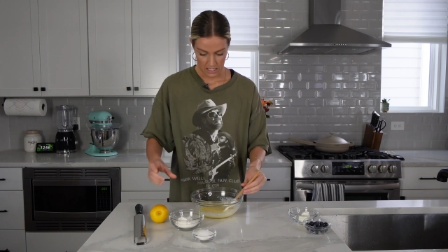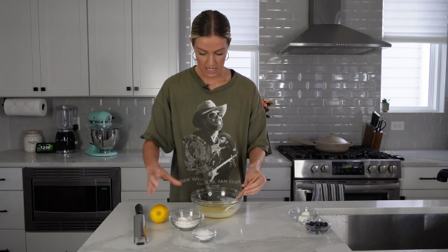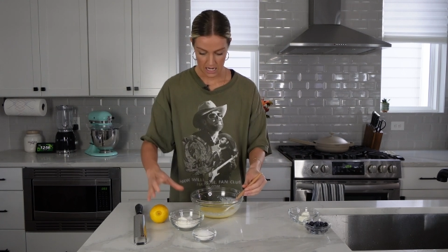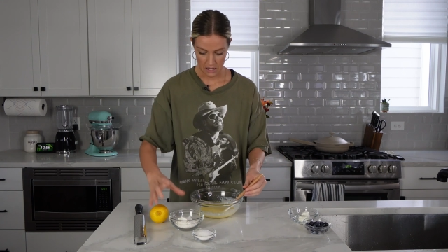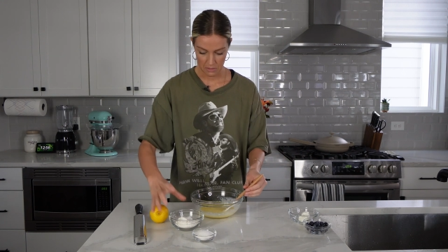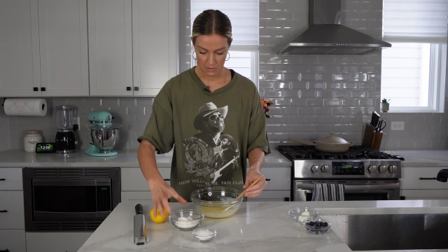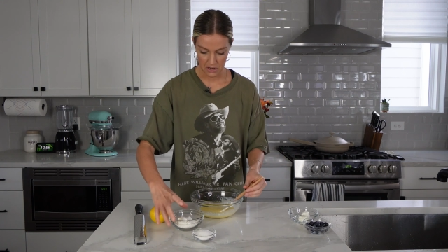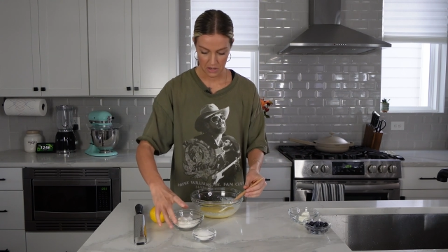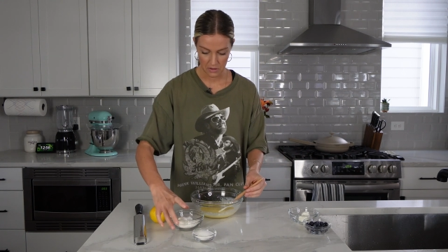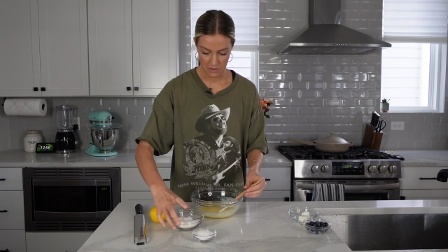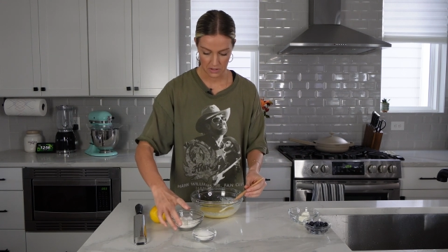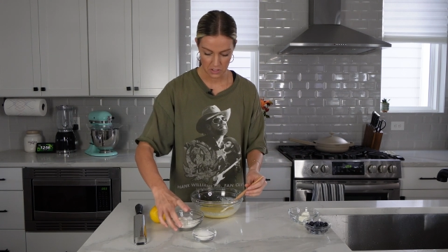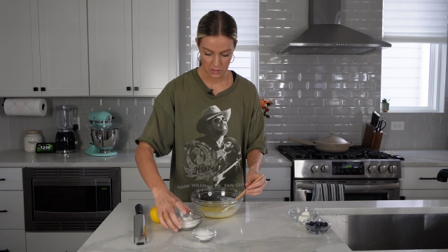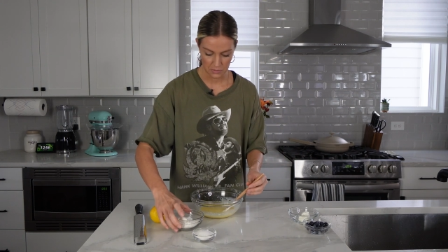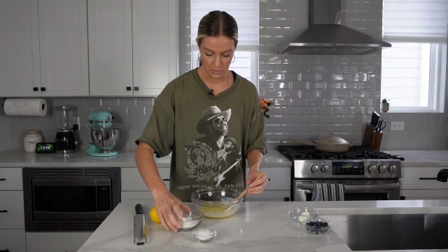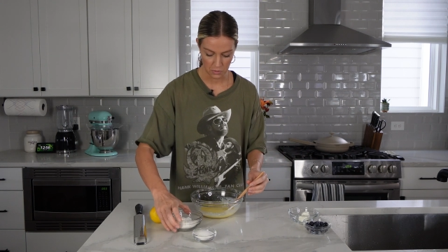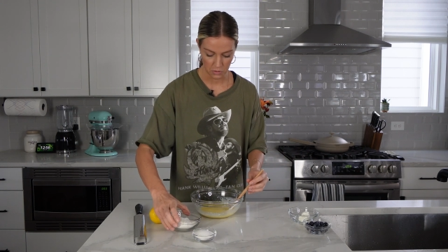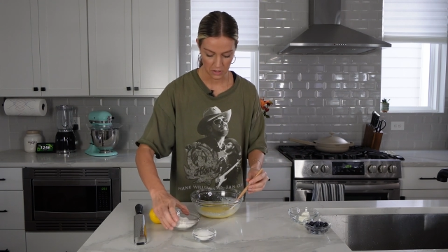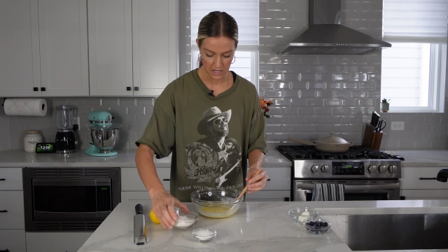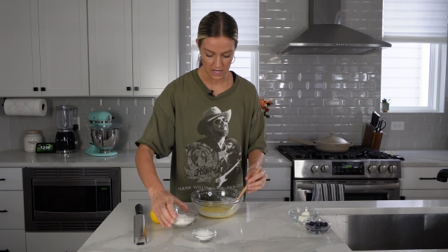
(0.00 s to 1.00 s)
Now we are going to
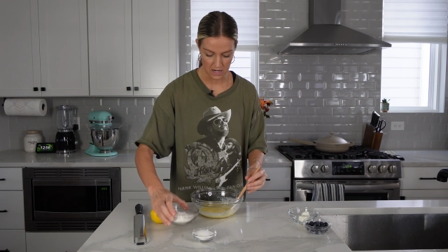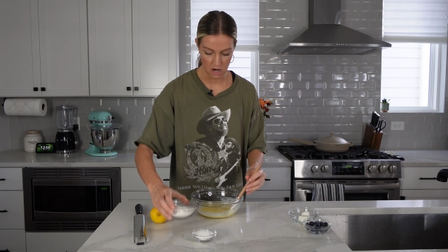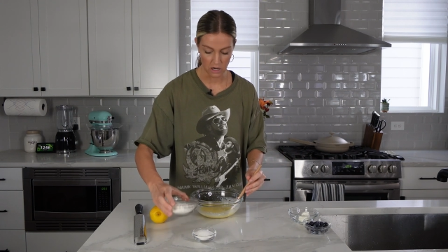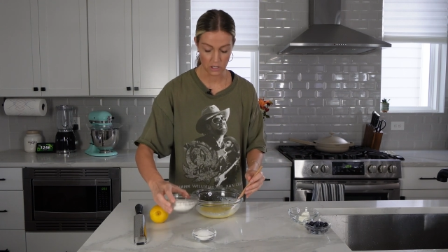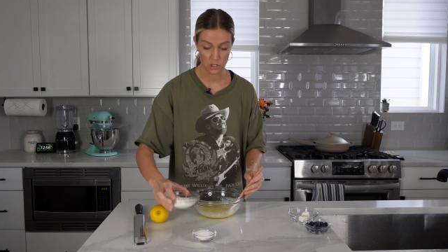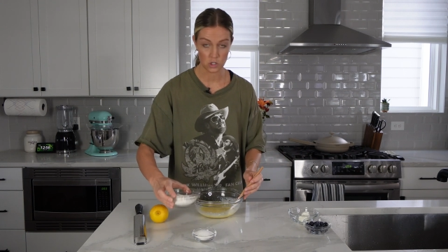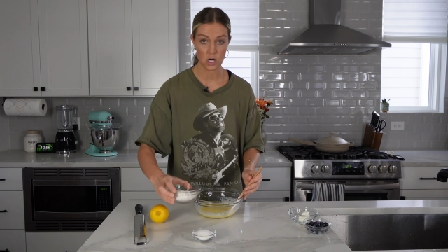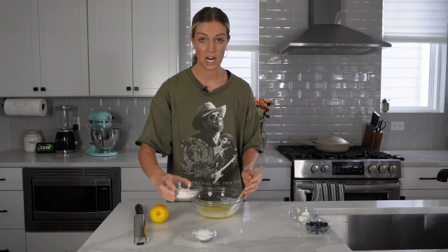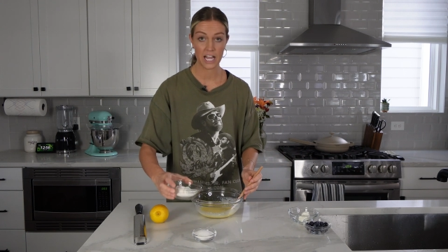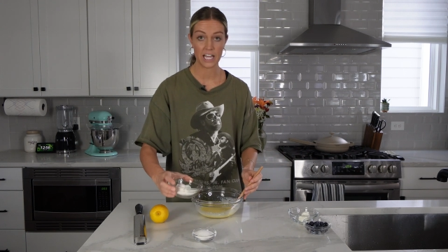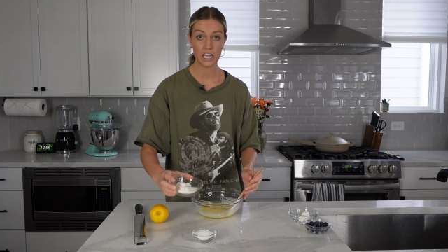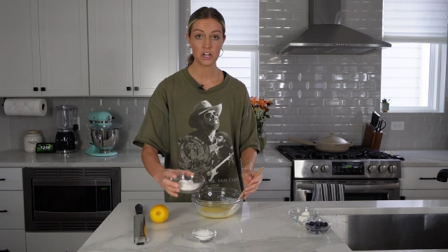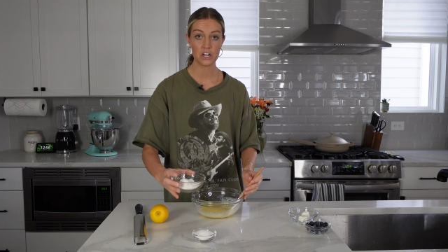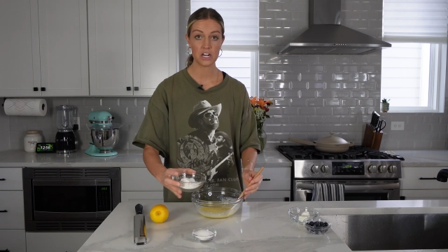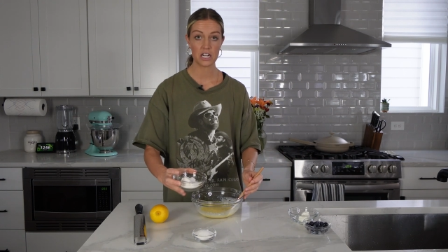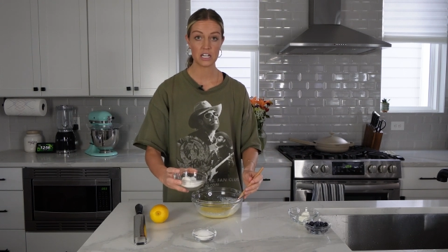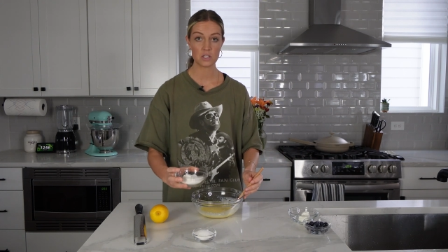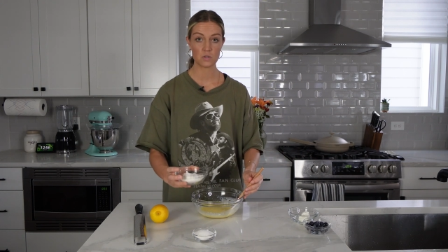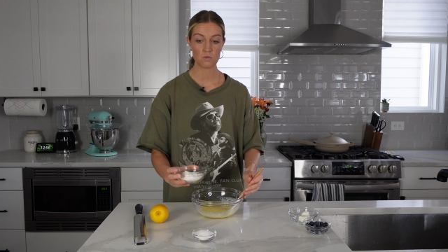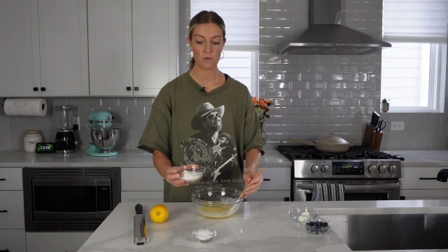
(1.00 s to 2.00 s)
pour in our dry
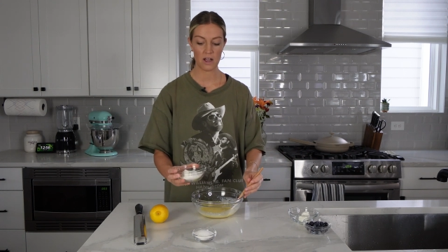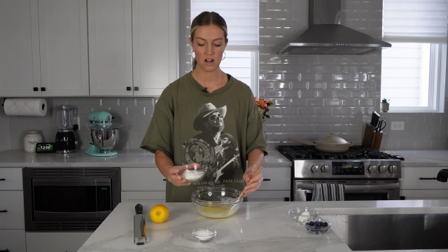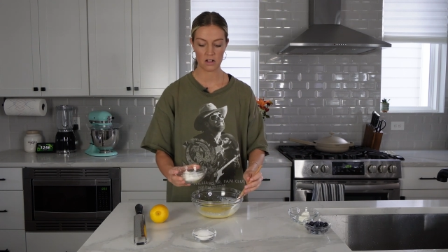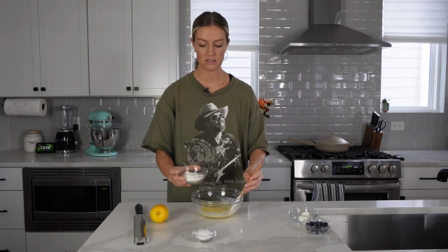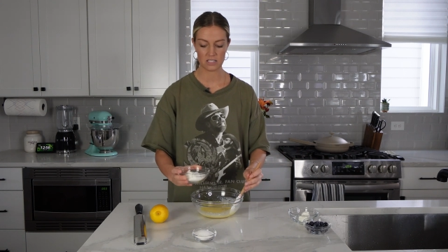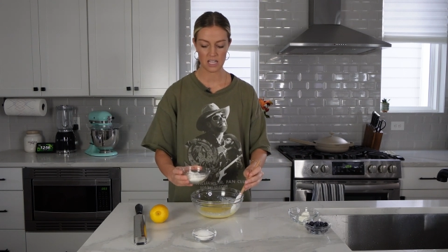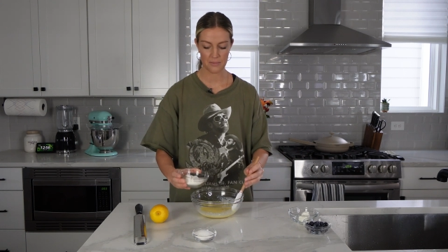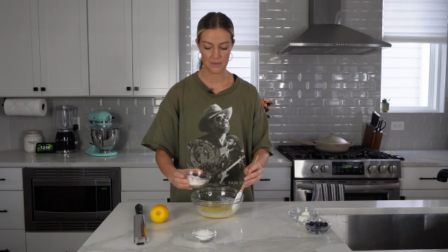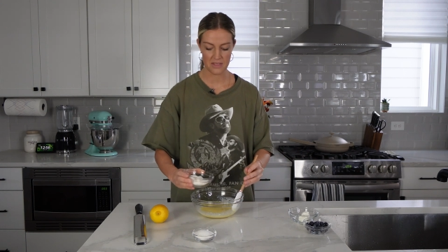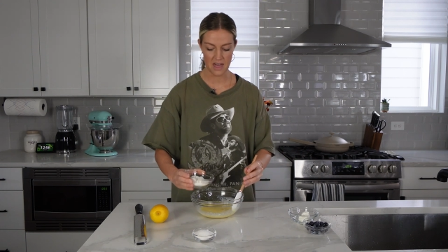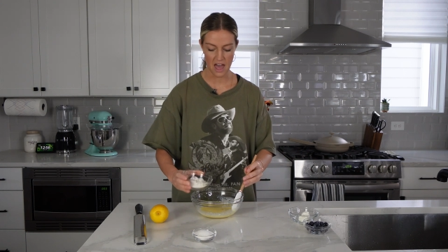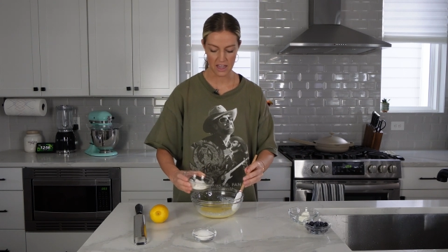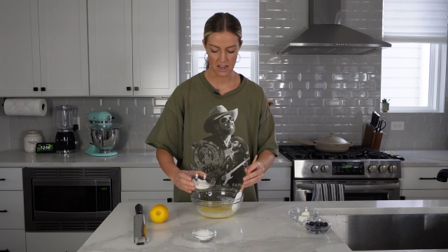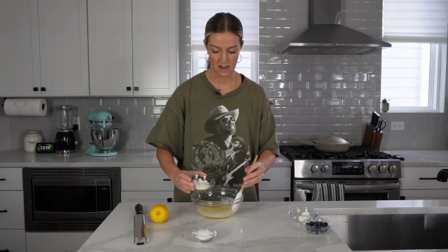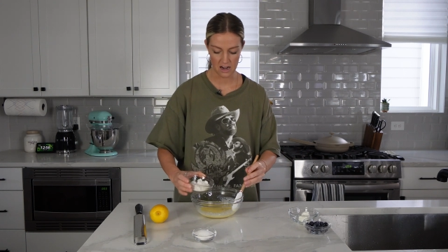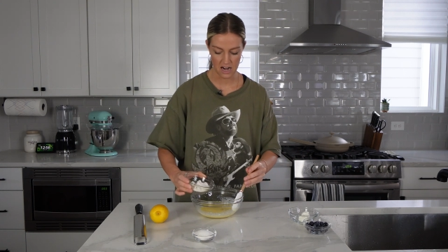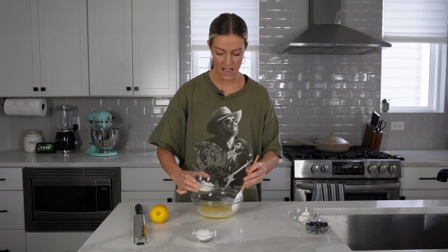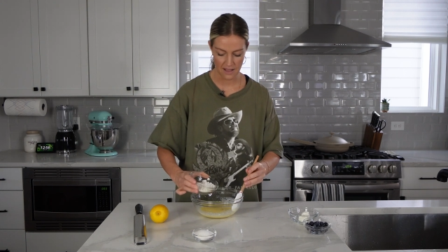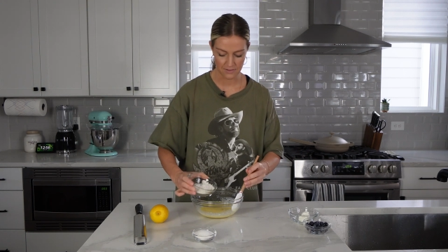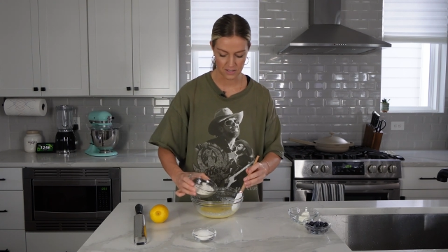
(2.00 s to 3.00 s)
ingredients right on top of that.
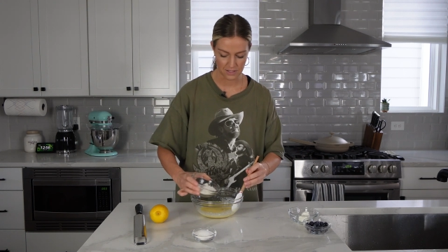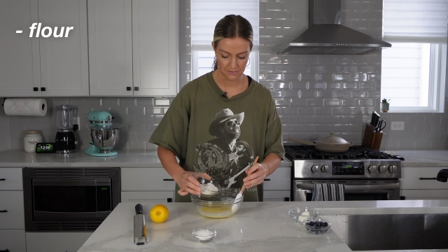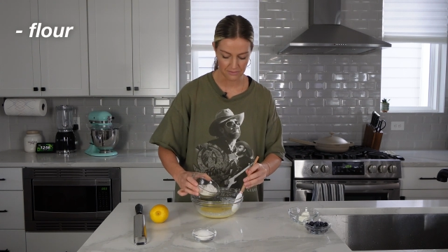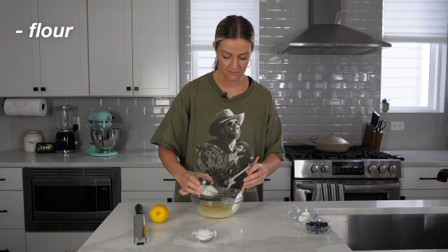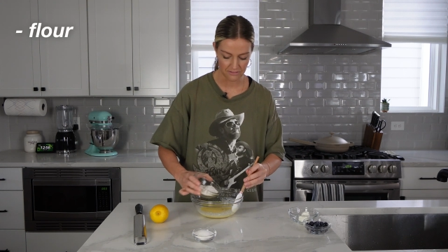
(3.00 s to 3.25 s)
Here I have some